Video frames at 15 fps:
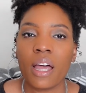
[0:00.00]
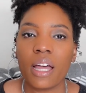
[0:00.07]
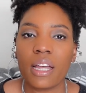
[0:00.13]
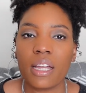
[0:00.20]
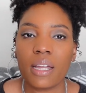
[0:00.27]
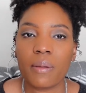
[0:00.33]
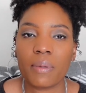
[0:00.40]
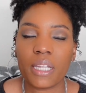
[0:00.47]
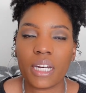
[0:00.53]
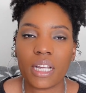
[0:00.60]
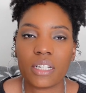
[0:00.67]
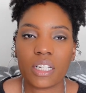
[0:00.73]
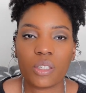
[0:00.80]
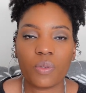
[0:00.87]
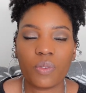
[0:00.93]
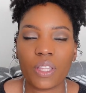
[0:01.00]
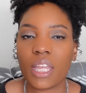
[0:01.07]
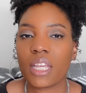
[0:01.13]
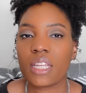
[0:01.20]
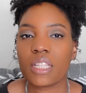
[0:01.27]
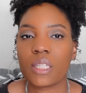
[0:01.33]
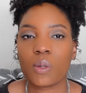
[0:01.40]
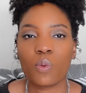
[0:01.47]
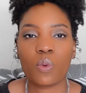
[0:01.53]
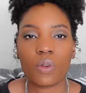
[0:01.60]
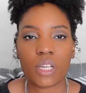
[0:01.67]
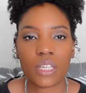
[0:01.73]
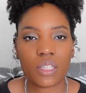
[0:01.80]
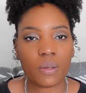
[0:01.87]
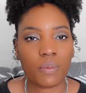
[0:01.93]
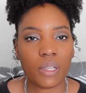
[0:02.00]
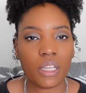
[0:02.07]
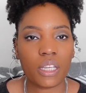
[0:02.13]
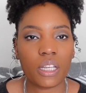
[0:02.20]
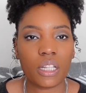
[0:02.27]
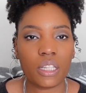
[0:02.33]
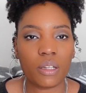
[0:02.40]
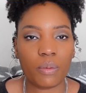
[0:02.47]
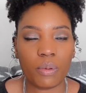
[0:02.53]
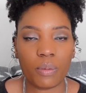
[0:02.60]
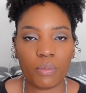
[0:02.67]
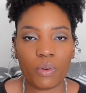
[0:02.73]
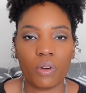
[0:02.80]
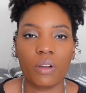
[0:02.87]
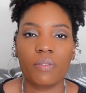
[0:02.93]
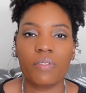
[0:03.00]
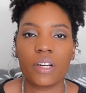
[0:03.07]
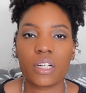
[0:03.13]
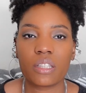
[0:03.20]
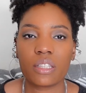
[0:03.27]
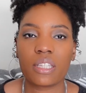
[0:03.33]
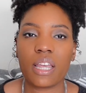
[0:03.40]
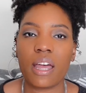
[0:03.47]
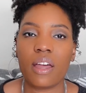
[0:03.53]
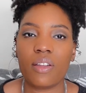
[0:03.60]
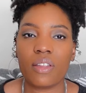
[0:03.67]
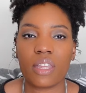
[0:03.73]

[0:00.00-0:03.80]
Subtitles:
And I just feel like it's going to be a little bit more versatile,